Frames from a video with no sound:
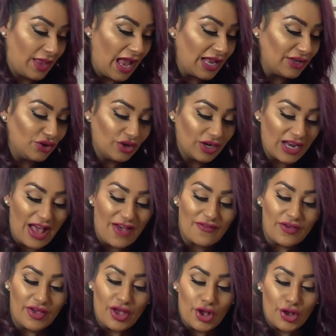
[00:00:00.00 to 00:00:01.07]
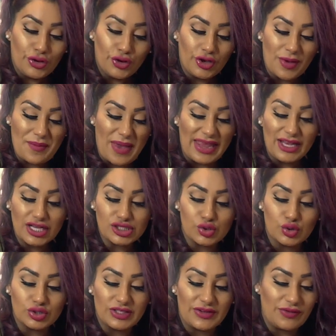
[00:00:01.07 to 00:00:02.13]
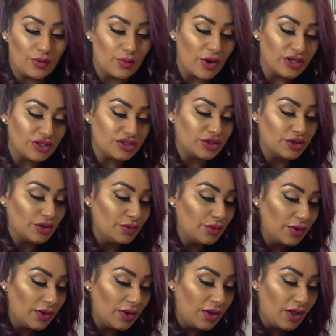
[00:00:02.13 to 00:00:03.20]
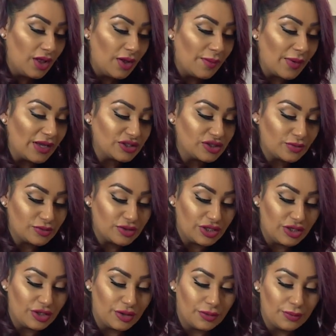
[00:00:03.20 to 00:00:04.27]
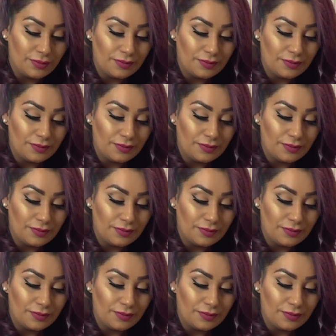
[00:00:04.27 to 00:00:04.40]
and you can make a sauce if you want to, but it's up to you.